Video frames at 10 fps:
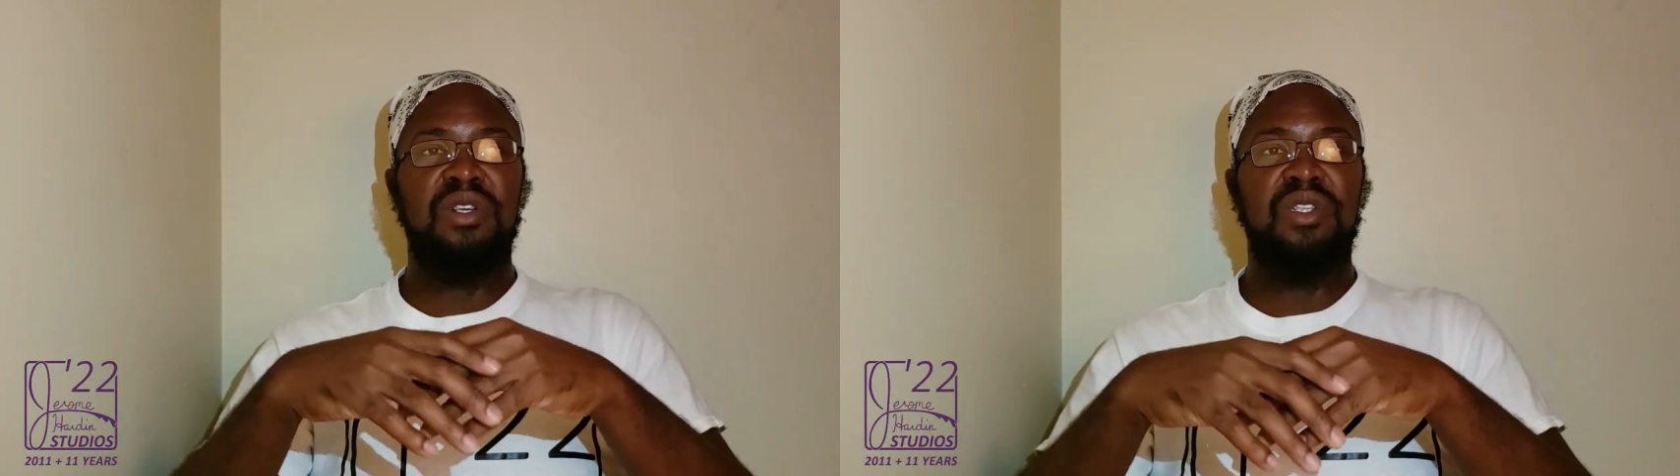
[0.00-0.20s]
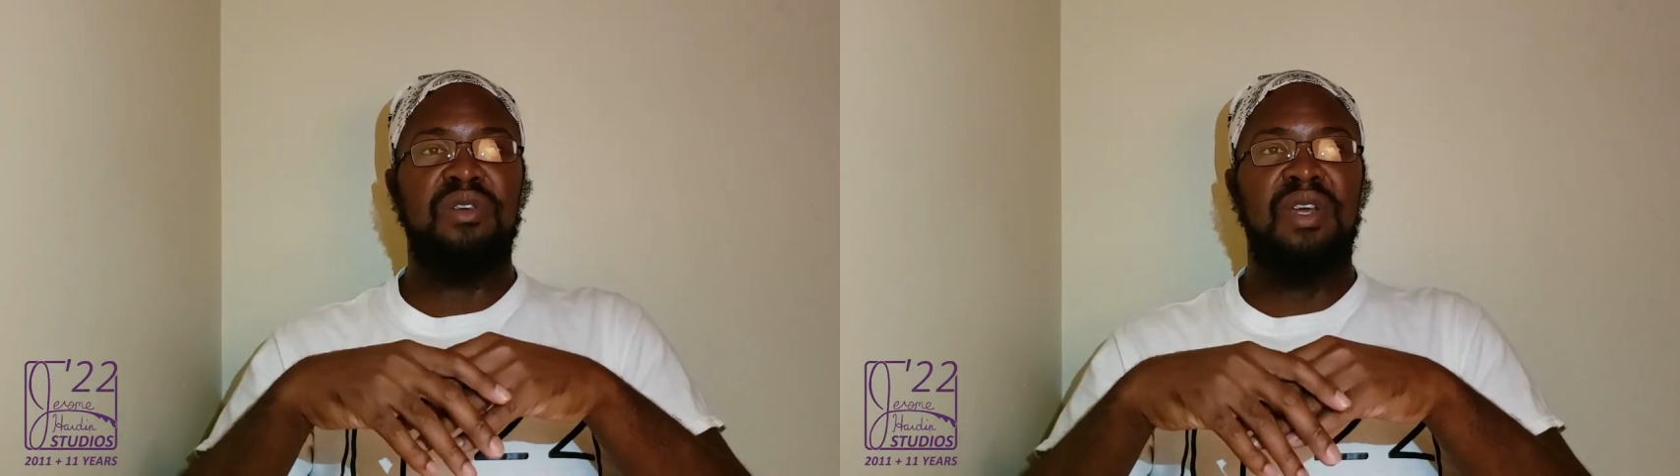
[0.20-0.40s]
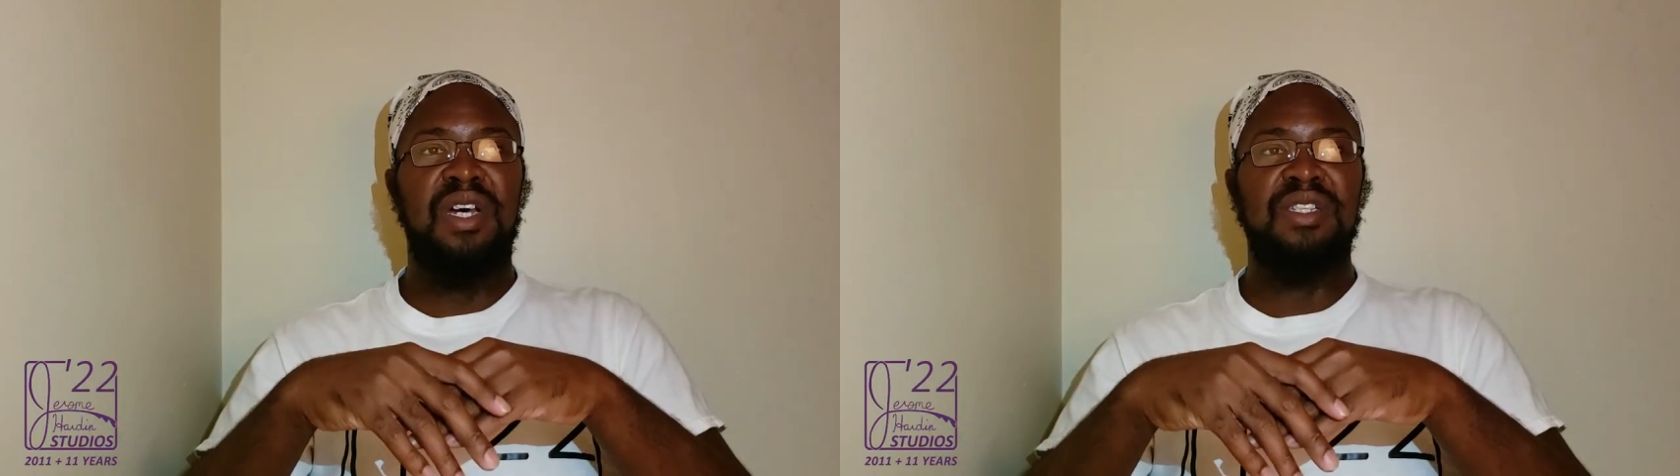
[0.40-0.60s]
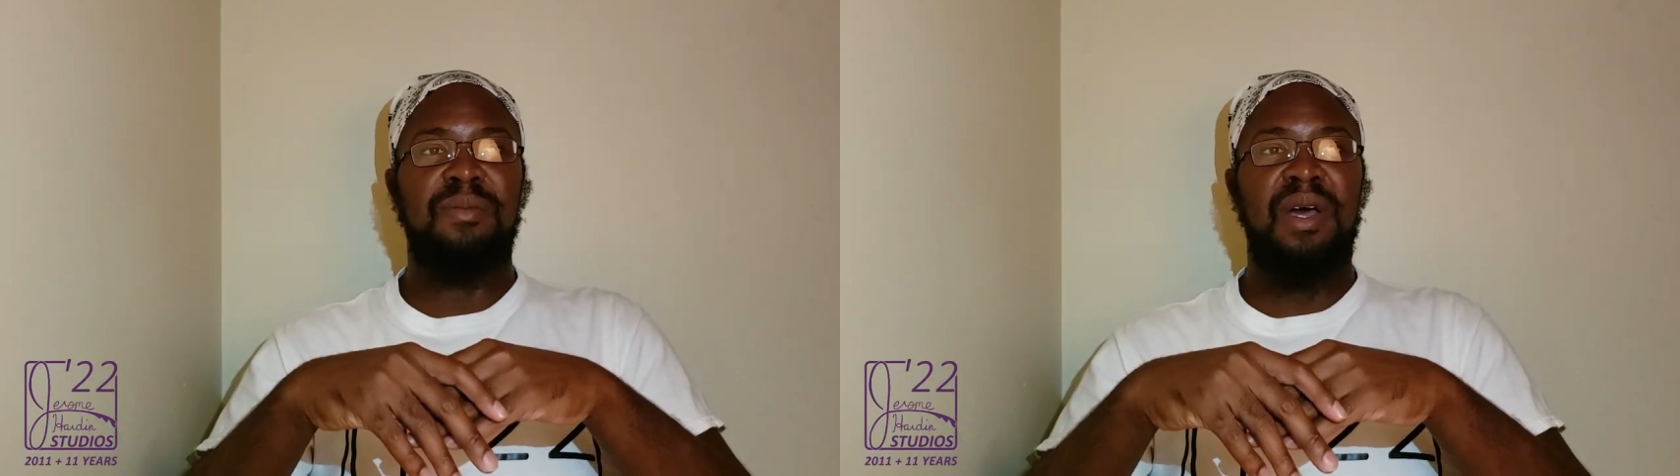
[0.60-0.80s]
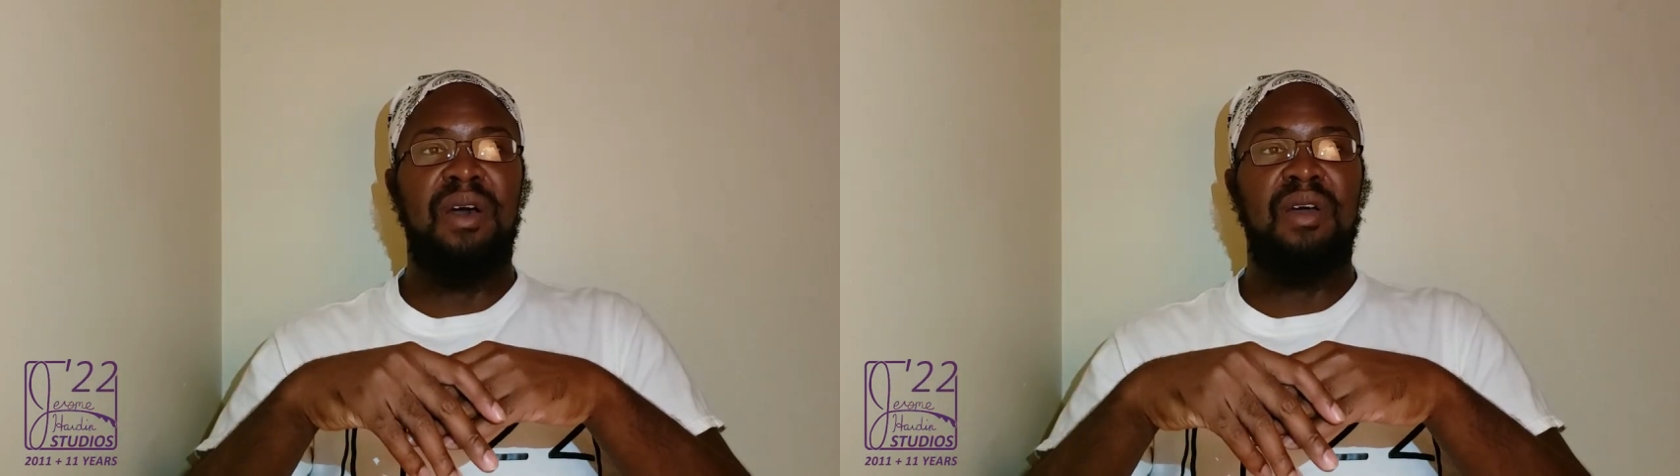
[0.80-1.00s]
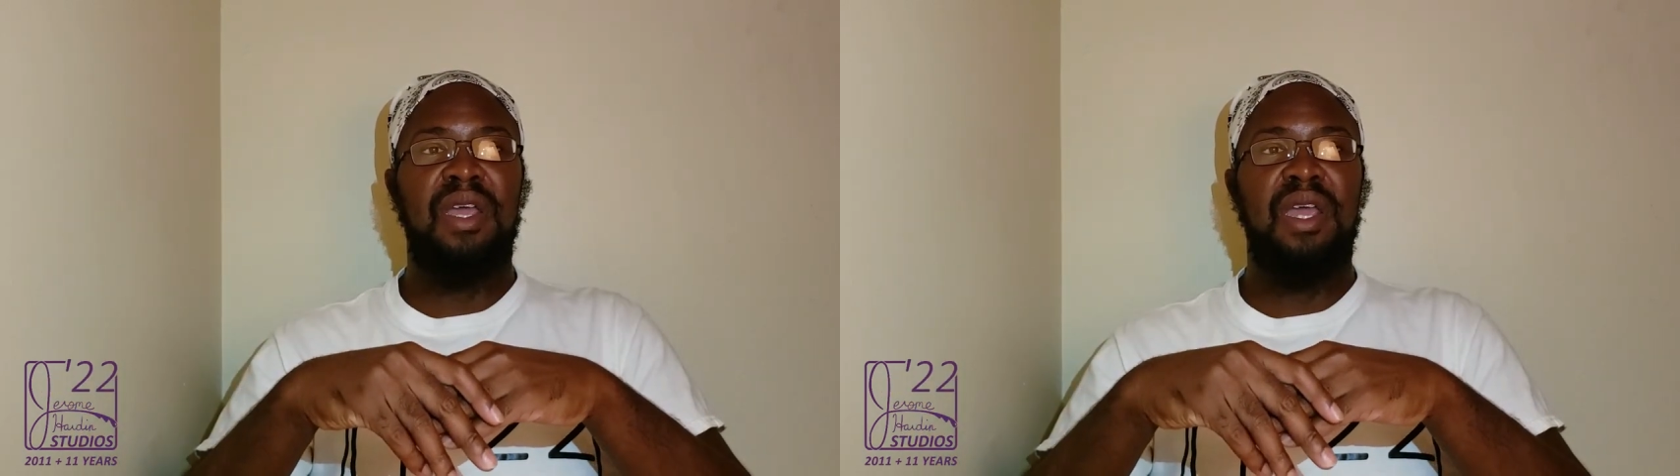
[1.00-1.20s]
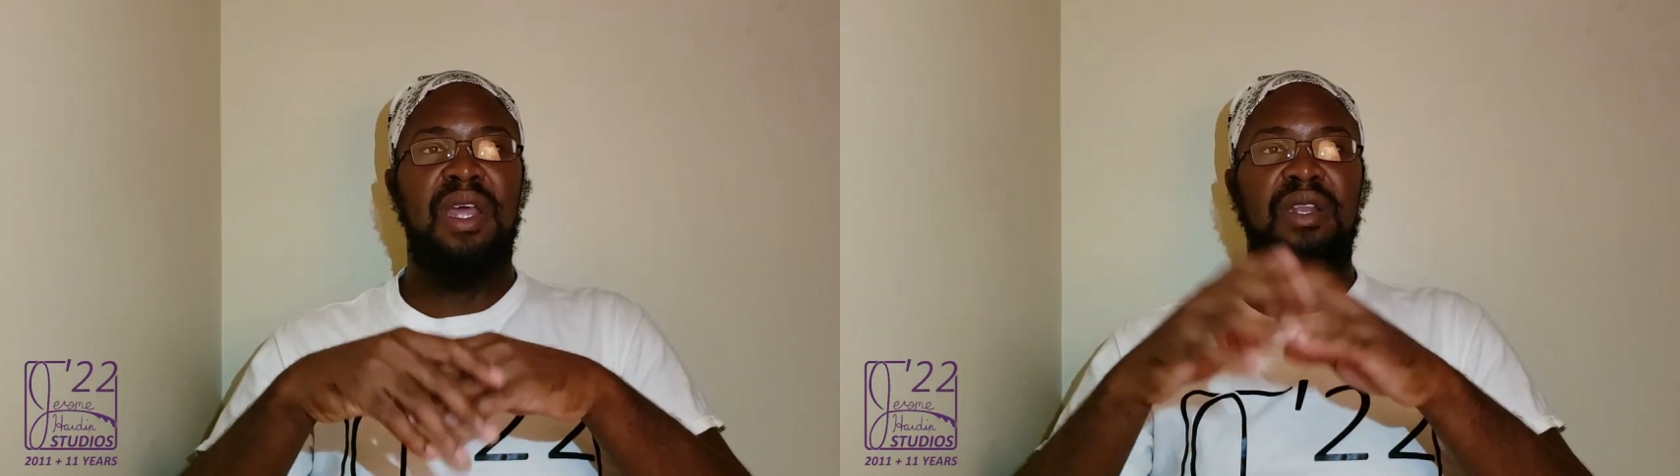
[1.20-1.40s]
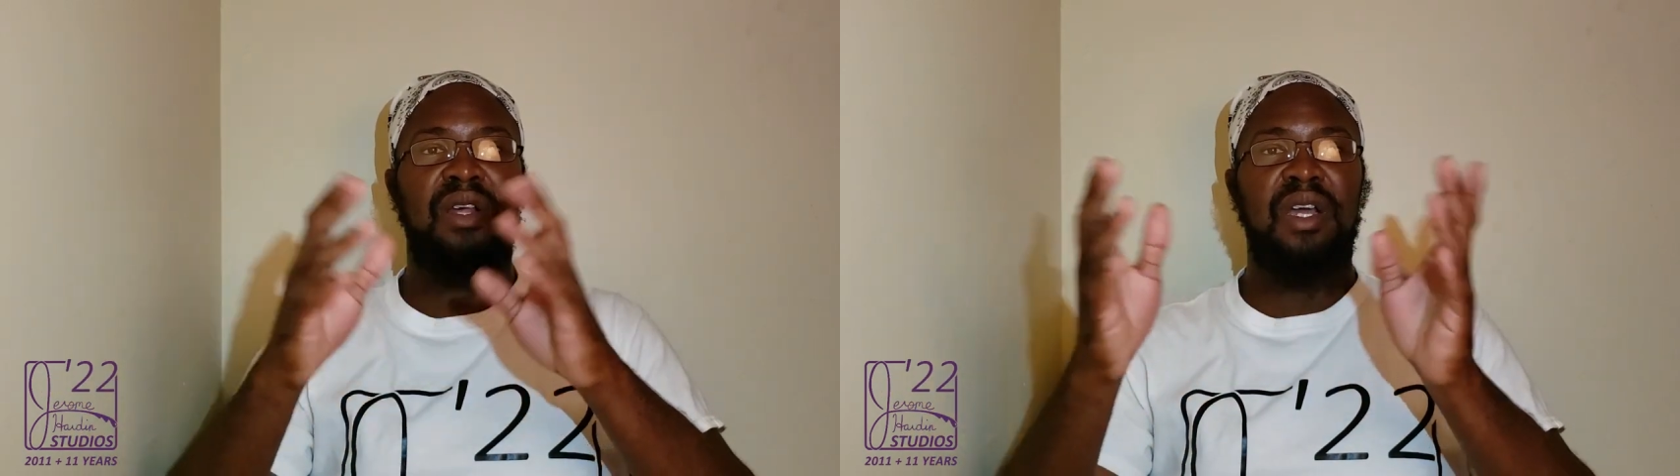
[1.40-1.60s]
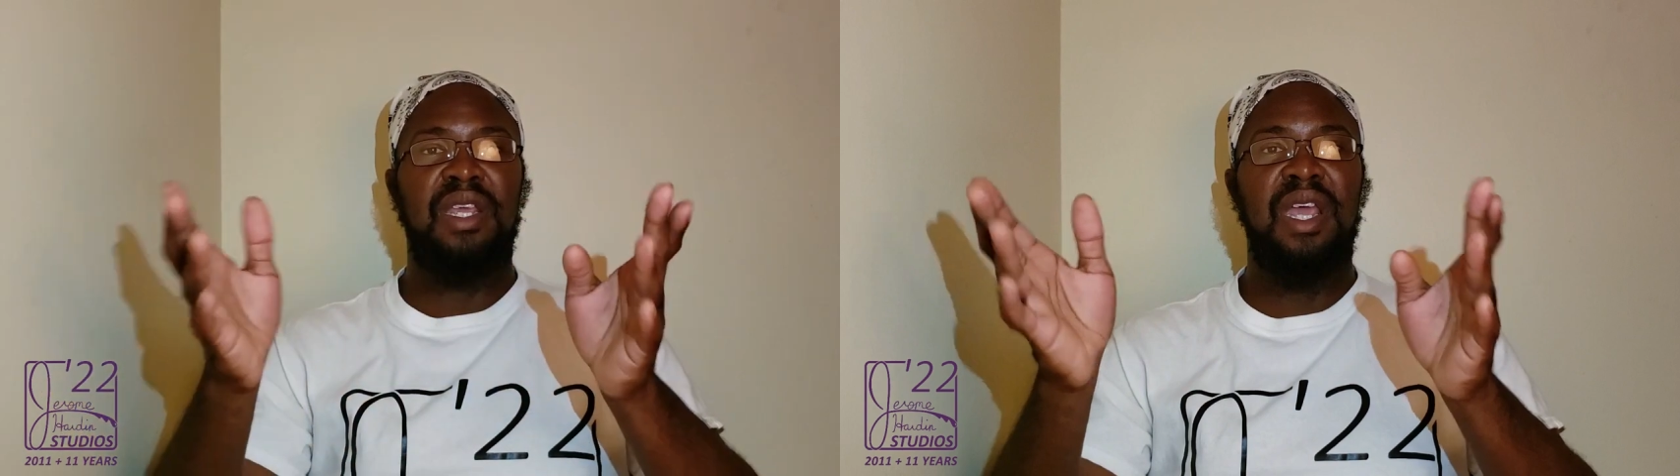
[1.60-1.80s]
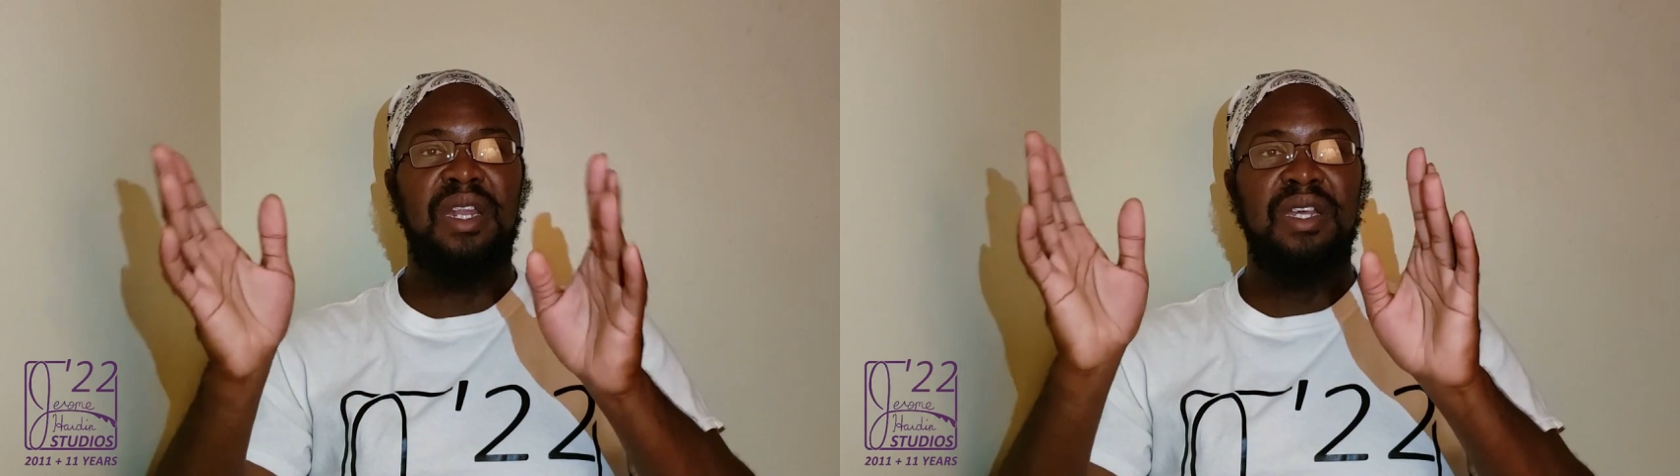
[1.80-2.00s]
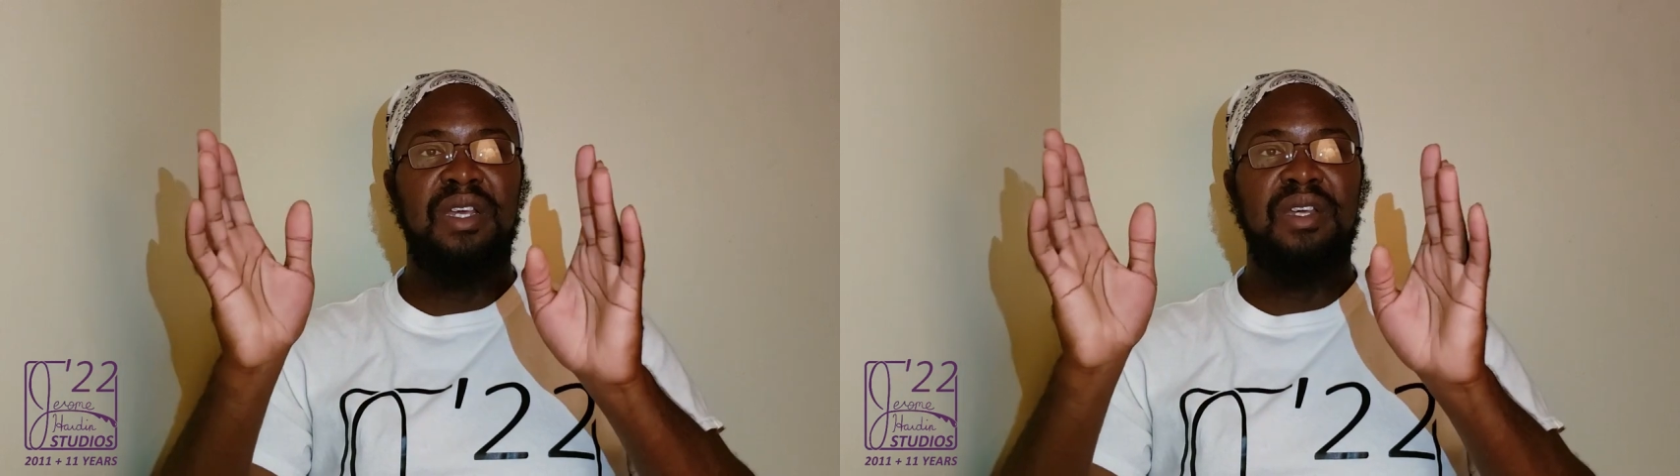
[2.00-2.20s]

talk to you guys about. And again,